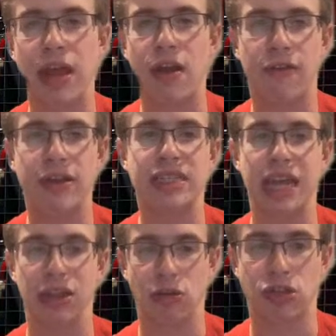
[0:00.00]
that offense
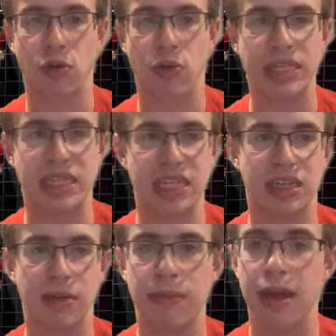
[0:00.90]
and learns Quinn's
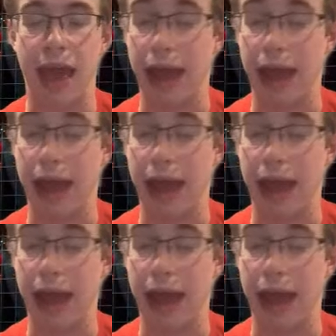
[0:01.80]
system,